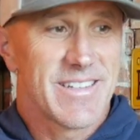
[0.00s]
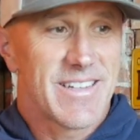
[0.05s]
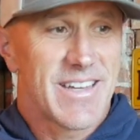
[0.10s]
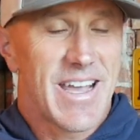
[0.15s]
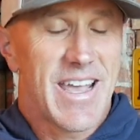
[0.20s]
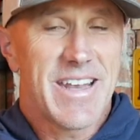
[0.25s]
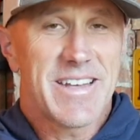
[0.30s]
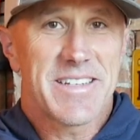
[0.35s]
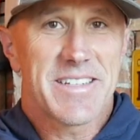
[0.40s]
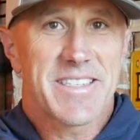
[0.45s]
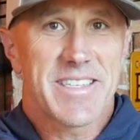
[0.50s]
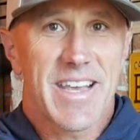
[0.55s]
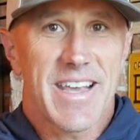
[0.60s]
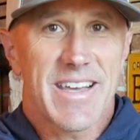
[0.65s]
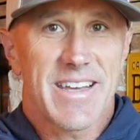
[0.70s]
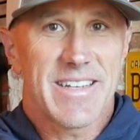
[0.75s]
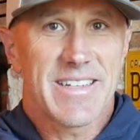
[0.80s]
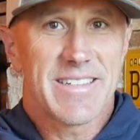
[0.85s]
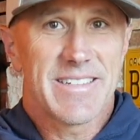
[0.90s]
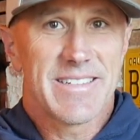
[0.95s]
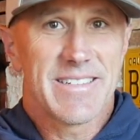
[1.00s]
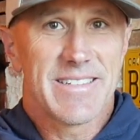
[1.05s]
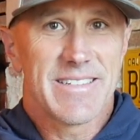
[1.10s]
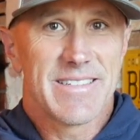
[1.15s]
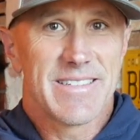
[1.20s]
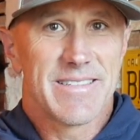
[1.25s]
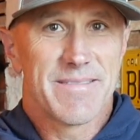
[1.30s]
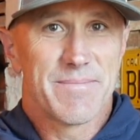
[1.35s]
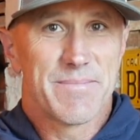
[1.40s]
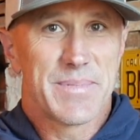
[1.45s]
I hate to say it,
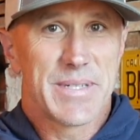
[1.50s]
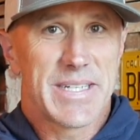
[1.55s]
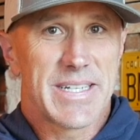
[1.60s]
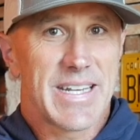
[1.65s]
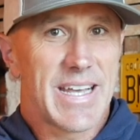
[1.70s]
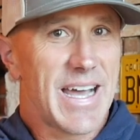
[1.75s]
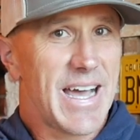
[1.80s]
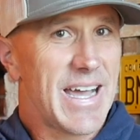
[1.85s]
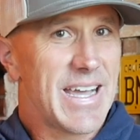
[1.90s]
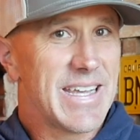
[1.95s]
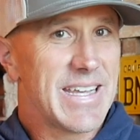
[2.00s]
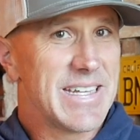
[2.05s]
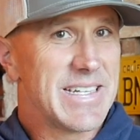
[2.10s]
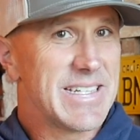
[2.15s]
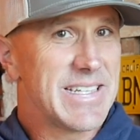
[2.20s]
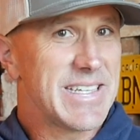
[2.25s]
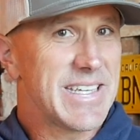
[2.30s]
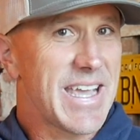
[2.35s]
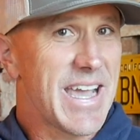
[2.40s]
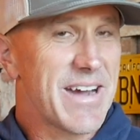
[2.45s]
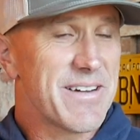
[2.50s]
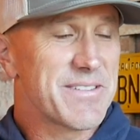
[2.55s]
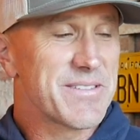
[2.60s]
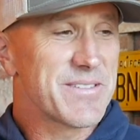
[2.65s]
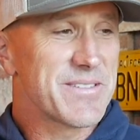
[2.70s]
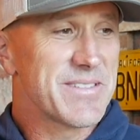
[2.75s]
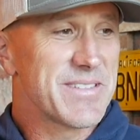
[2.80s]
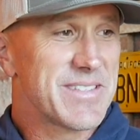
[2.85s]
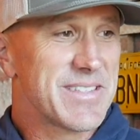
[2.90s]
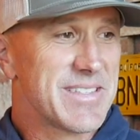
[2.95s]
but I
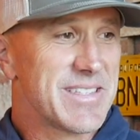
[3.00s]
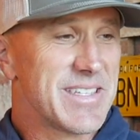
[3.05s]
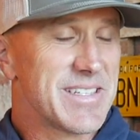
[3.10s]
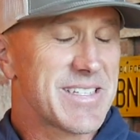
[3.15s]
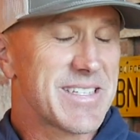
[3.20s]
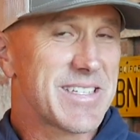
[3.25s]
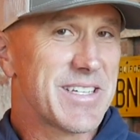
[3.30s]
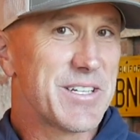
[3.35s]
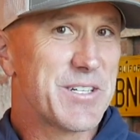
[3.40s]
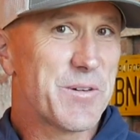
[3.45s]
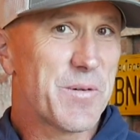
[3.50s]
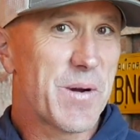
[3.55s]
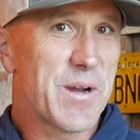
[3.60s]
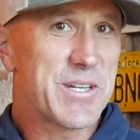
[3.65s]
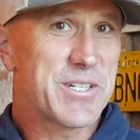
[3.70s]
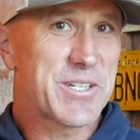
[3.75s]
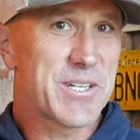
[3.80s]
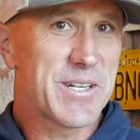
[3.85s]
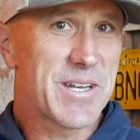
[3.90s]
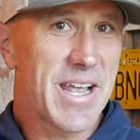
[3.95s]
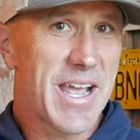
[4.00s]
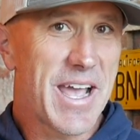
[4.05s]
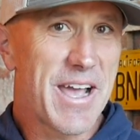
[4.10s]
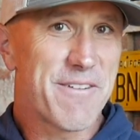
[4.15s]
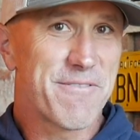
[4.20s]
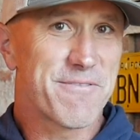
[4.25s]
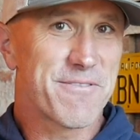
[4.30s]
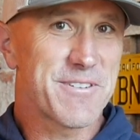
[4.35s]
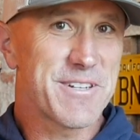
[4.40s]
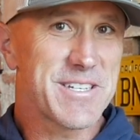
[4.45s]
encountered this situation
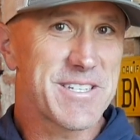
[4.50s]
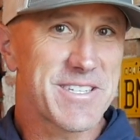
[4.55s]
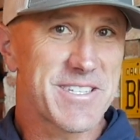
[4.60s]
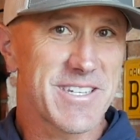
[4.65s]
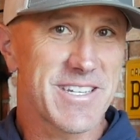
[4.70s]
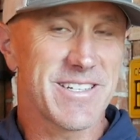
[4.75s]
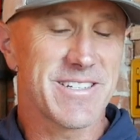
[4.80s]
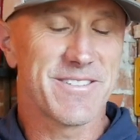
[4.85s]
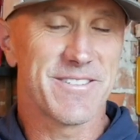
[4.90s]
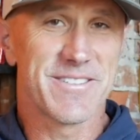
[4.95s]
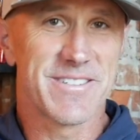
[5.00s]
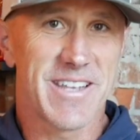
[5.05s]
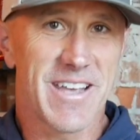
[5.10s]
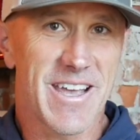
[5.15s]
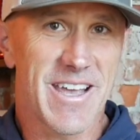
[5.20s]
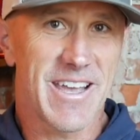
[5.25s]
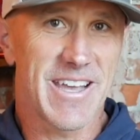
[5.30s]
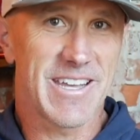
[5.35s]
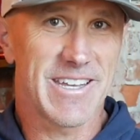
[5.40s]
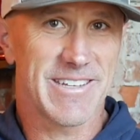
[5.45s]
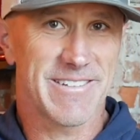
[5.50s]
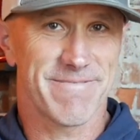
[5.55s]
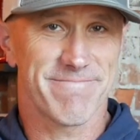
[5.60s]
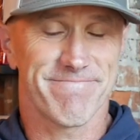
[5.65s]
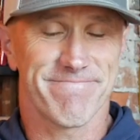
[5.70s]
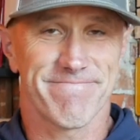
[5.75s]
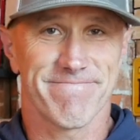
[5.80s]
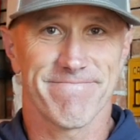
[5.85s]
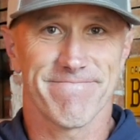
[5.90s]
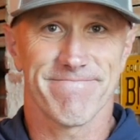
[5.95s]
every single day.
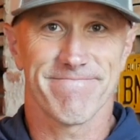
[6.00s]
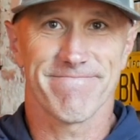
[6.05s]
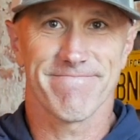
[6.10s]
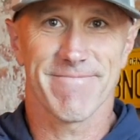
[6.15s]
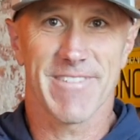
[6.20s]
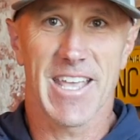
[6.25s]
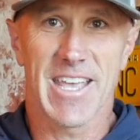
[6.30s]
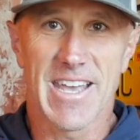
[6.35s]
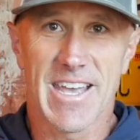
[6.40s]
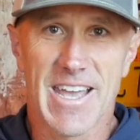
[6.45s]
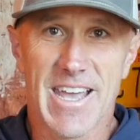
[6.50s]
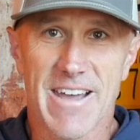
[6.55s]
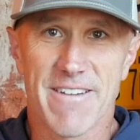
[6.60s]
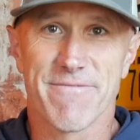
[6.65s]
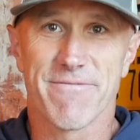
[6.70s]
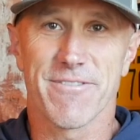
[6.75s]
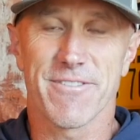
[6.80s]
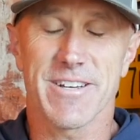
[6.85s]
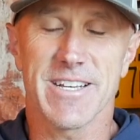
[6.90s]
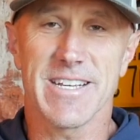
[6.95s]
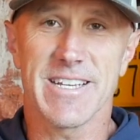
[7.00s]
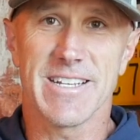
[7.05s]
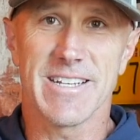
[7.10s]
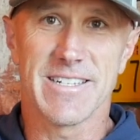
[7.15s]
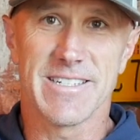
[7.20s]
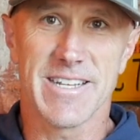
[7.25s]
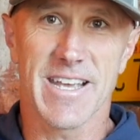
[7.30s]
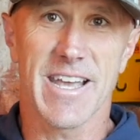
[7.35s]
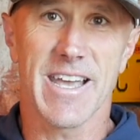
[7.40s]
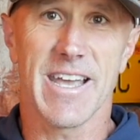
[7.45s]
Every
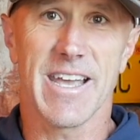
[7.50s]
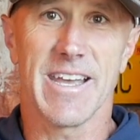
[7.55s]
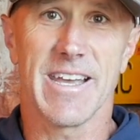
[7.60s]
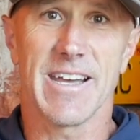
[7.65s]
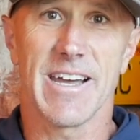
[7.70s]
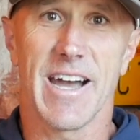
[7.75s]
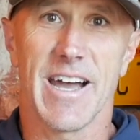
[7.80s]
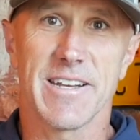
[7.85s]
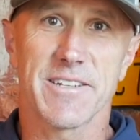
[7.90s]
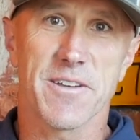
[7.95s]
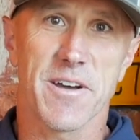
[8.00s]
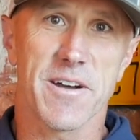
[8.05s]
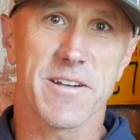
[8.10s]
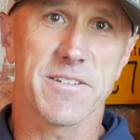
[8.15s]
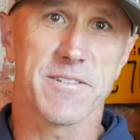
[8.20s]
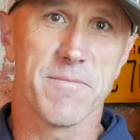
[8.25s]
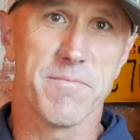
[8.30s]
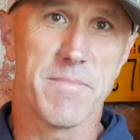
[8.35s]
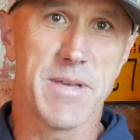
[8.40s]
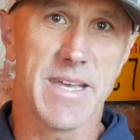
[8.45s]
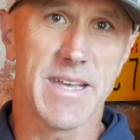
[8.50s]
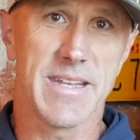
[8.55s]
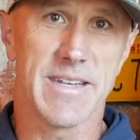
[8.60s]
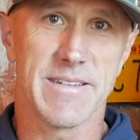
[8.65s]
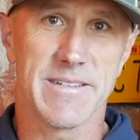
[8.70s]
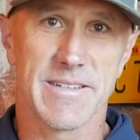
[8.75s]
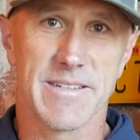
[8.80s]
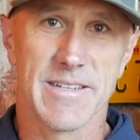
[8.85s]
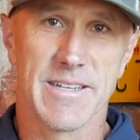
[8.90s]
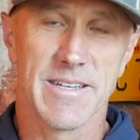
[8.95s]
day I talk to
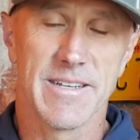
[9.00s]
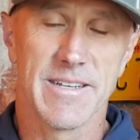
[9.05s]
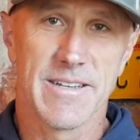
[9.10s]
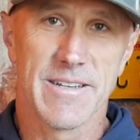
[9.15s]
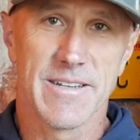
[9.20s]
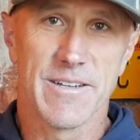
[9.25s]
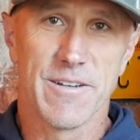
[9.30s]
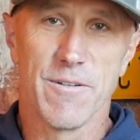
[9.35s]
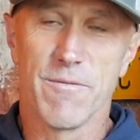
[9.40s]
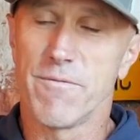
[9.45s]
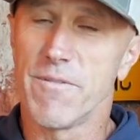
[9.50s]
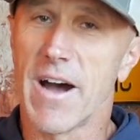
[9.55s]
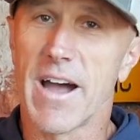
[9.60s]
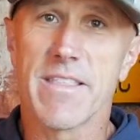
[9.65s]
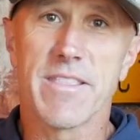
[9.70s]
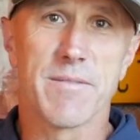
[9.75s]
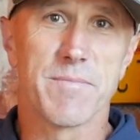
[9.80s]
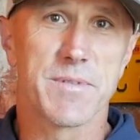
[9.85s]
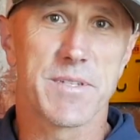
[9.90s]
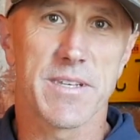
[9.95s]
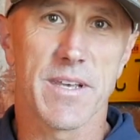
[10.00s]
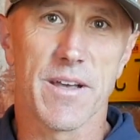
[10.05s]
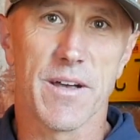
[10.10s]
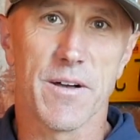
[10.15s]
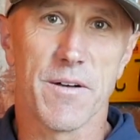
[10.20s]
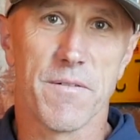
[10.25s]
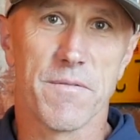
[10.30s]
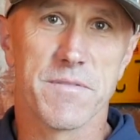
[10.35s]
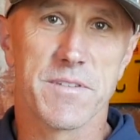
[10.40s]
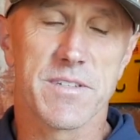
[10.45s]
men who find
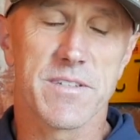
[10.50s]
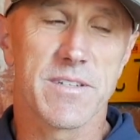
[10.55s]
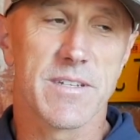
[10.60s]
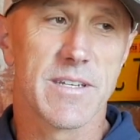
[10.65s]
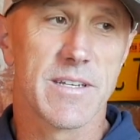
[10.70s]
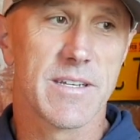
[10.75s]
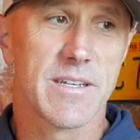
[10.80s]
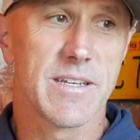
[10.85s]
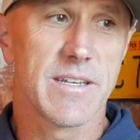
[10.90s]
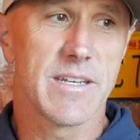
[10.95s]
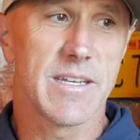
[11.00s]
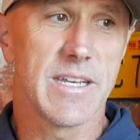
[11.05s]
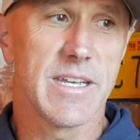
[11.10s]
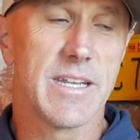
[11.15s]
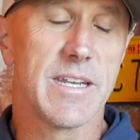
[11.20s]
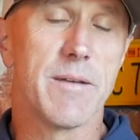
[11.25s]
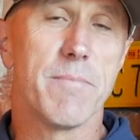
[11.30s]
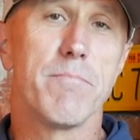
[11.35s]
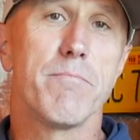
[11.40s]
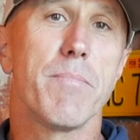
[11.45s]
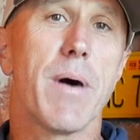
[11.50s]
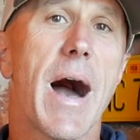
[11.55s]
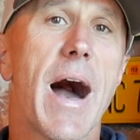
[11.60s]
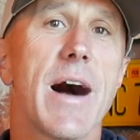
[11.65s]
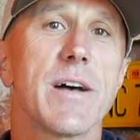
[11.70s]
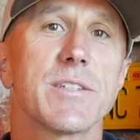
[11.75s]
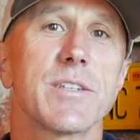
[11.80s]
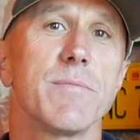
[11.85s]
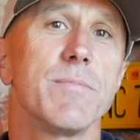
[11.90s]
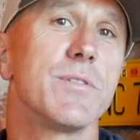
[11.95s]
themselves in
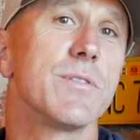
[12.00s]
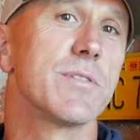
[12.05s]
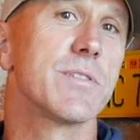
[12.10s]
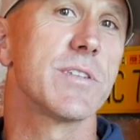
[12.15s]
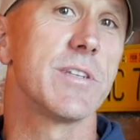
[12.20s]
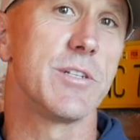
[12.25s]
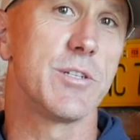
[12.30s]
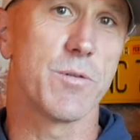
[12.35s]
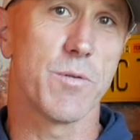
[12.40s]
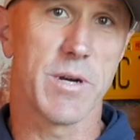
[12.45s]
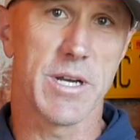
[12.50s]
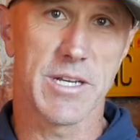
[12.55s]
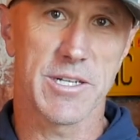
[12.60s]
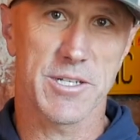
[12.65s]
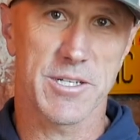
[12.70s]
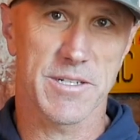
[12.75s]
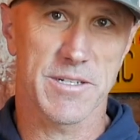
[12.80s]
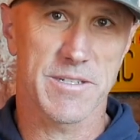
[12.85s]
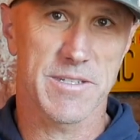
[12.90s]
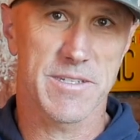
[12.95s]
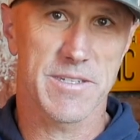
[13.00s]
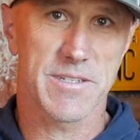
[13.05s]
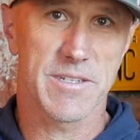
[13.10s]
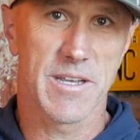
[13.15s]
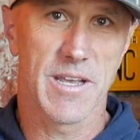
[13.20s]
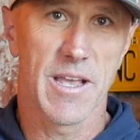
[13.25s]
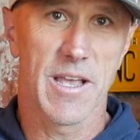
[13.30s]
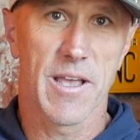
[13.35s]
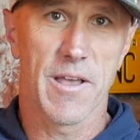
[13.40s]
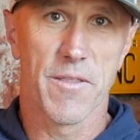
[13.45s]
impossible situations.
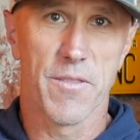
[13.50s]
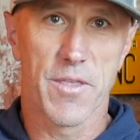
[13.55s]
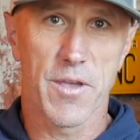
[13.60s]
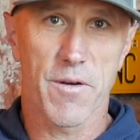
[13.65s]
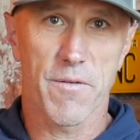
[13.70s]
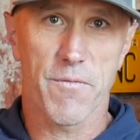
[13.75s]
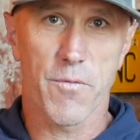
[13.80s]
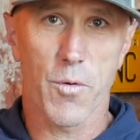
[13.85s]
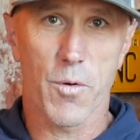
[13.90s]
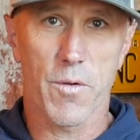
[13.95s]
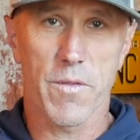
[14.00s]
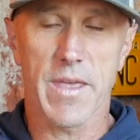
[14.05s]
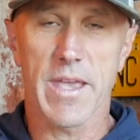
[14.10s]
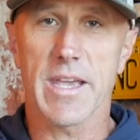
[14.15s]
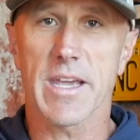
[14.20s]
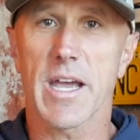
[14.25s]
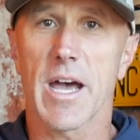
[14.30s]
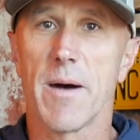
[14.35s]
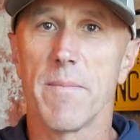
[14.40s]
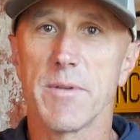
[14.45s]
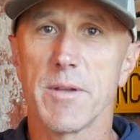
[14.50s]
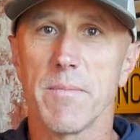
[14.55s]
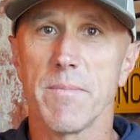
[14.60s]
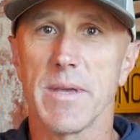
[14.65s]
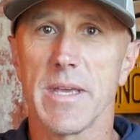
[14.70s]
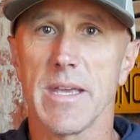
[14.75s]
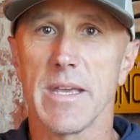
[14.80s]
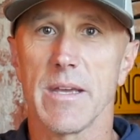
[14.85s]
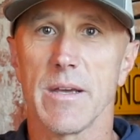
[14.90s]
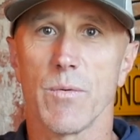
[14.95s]
Therefore, they come to
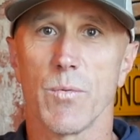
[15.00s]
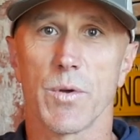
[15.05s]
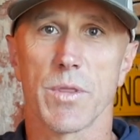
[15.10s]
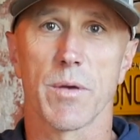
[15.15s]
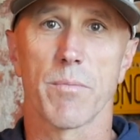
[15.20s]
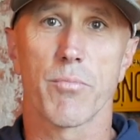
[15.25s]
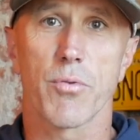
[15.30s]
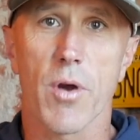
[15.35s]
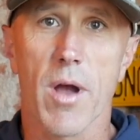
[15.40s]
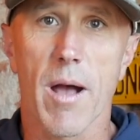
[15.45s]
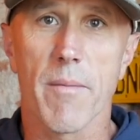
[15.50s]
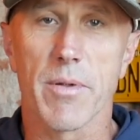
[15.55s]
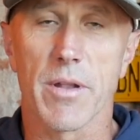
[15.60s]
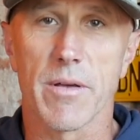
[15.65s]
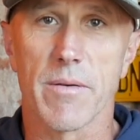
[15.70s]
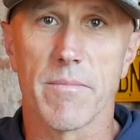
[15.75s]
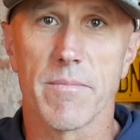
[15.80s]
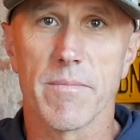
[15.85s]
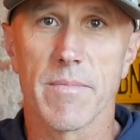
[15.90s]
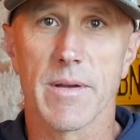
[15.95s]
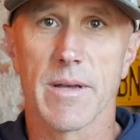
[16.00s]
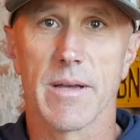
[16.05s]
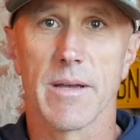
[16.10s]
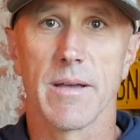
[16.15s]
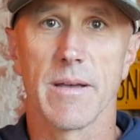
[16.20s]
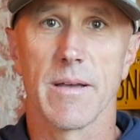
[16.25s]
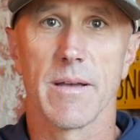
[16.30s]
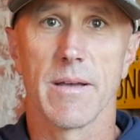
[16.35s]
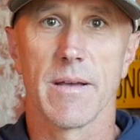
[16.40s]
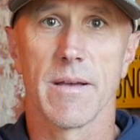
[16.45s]
me with a problem
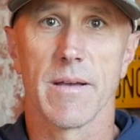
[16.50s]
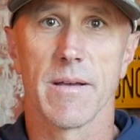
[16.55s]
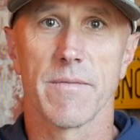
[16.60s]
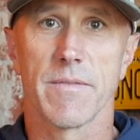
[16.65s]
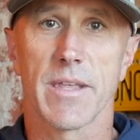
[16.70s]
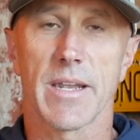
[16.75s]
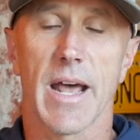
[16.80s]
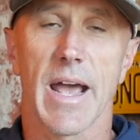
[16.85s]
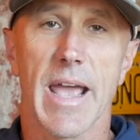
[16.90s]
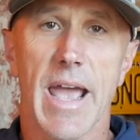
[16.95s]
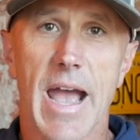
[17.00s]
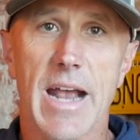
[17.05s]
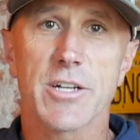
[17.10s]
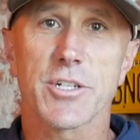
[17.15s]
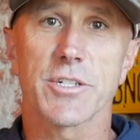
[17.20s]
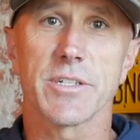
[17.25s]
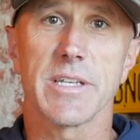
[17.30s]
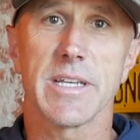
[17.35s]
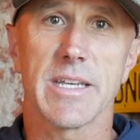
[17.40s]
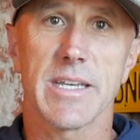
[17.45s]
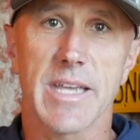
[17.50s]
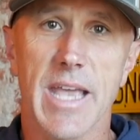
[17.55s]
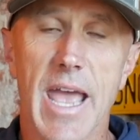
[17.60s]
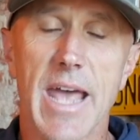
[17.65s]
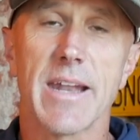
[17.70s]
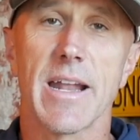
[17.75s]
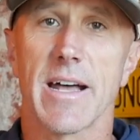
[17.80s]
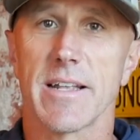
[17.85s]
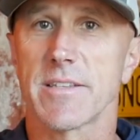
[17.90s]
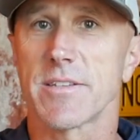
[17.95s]
that I actually
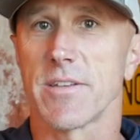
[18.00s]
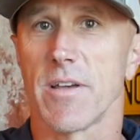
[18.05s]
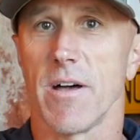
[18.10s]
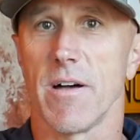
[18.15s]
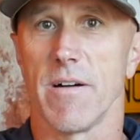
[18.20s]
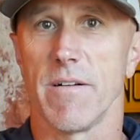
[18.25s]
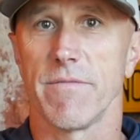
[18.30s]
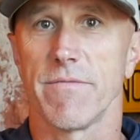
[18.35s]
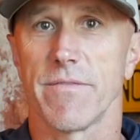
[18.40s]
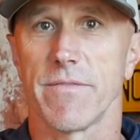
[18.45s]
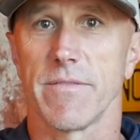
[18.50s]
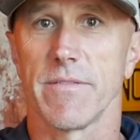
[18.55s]
cannot solve.